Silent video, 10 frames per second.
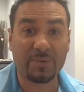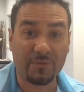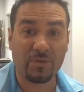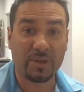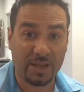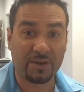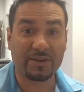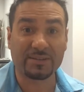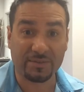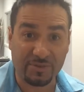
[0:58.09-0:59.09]
performing
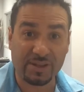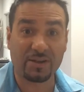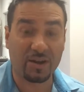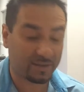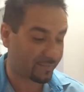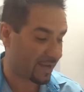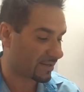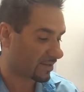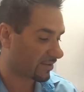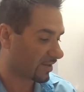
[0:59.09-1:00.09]
areas and really high
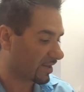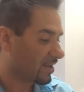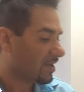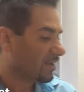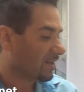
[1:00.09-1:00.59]
demand area,